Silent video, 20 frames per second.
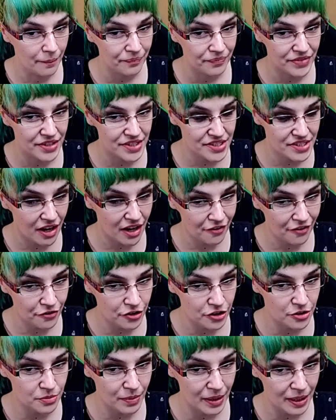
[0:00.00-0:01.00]

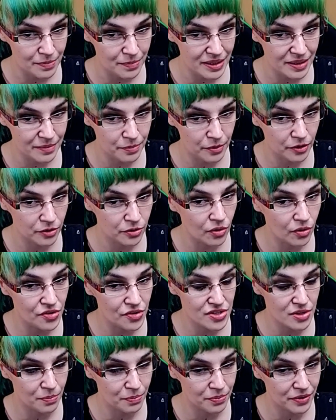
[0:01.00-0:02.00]
discovered by people who
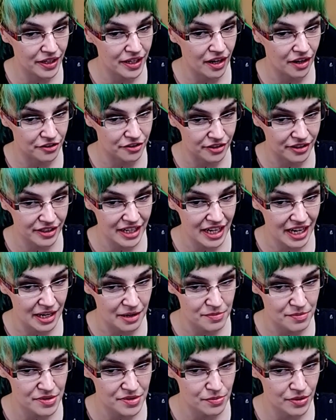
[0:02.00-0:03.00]
also play other
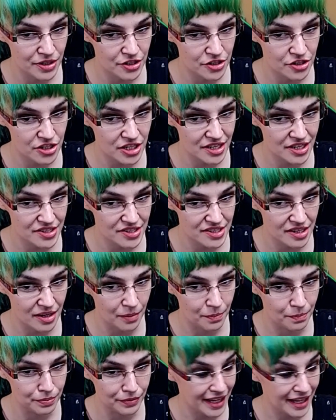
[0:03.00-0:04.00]
games, which is a
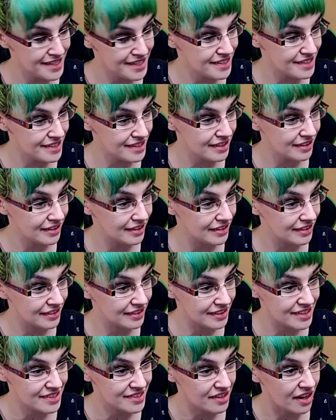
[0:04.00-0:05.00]
blessing in
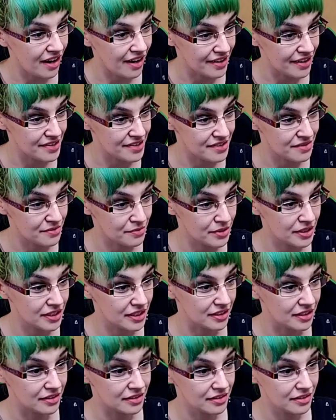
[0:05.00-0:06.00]
disguise, really.